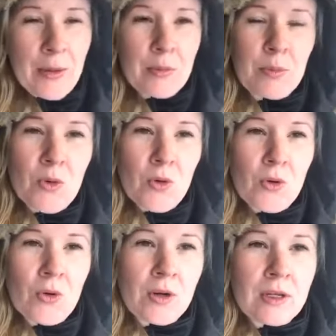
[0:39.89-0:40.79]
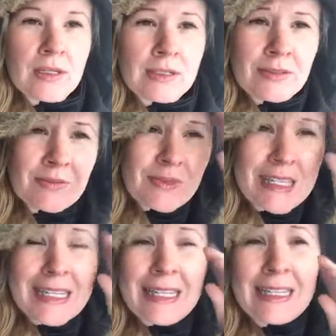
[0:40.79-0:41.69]
more
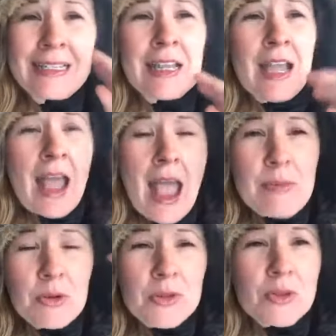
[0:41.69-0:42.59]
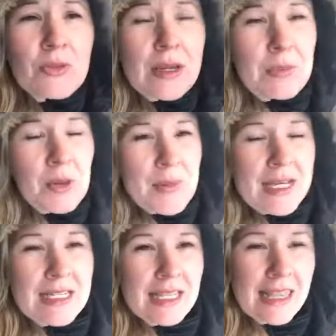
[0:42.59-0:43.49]
thinking, able to sort of
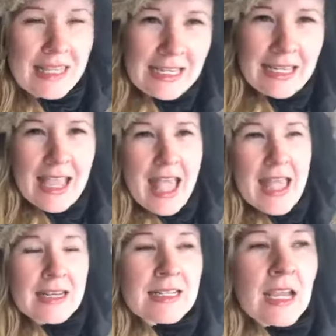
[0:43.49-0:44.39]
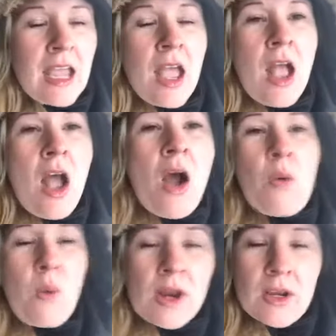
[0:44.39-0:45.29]
implement and think. And
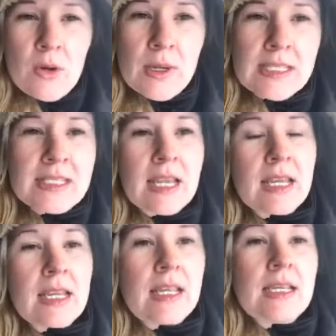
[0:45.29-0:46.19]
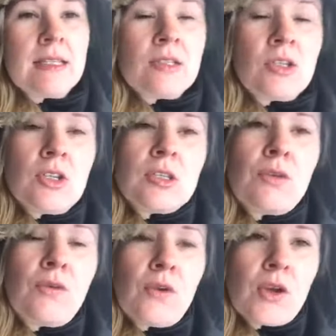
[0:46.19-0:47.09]
what I always say is use the
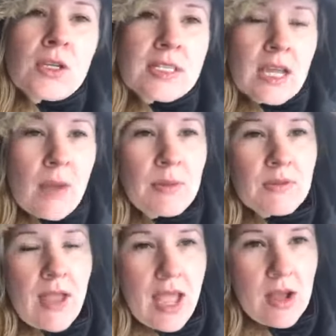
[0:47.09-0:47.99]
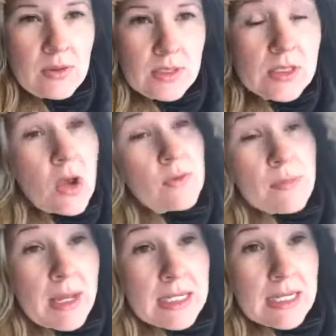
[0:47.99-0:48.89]
first couple of hours of a
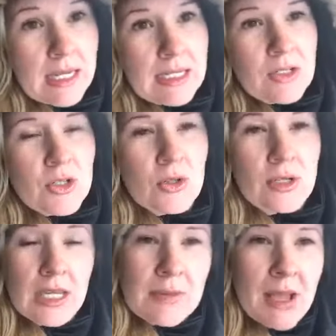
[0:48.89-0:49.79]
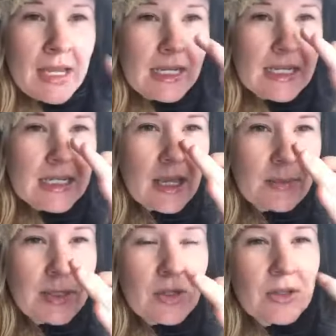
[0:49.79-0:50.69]
Monday to get your marketing done,
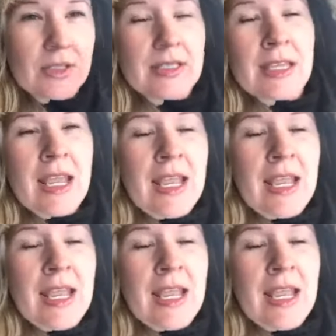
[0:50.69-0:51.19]
because